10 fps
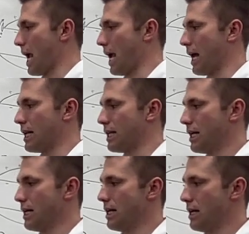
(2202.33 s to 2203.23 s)
and
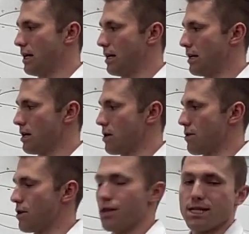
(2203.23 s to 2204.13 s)

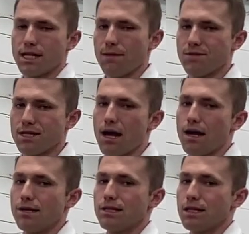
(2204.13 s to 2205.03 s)
they're the same
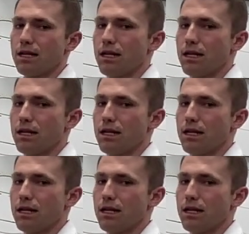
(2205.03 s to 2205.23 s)
size.